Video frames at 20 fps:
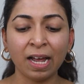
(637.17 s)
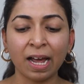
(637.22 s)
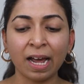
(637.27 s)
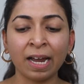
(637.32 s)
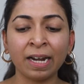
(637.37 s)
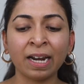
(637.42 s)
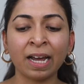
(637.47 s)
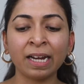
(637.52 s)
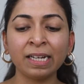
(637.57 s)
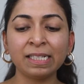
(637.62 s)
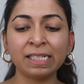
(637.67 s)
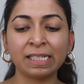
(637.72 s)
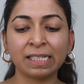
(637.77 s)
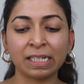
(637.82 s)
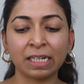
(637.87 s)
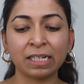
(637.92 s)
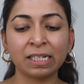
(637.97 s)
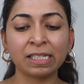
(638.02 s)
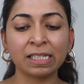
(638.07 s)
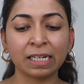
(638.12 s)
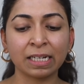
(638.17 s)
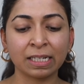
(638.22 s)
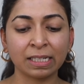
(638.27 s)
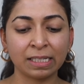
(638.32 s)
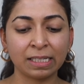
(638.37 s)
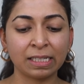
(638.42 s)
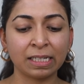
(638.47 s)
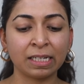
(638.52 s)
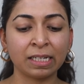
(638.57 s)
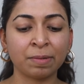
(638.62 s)
and I'd seriously
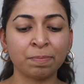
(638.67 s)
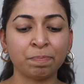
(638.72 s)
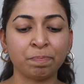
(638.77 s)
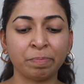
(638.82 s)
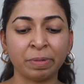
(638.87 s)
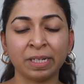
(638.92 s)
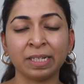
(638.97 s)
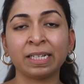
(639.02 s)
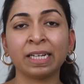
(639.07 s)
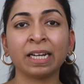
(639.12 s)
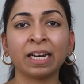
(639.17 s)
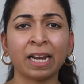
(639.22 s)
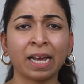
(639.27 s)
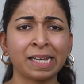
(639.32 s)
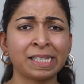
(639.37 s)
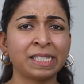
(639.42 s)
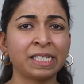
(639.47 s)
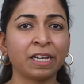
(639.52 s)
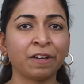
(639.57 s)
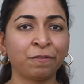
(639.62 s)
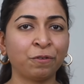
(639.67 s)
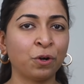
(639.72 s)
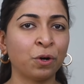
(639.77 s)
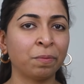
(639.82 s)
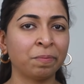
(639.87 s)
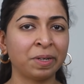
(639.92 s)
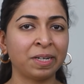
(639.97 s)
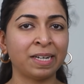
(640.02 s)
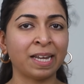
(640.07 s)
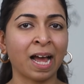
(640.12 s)
consider building an ICF
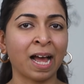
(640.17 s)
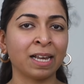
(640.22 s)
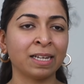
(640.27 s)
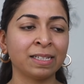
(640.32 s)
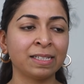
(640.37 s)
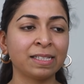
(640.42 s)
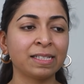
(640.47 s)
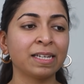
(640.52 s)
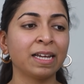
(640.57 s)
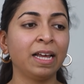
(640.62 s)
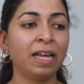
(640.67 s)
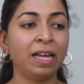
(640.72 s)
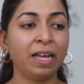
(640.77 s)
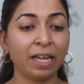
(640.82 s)
home in Dallas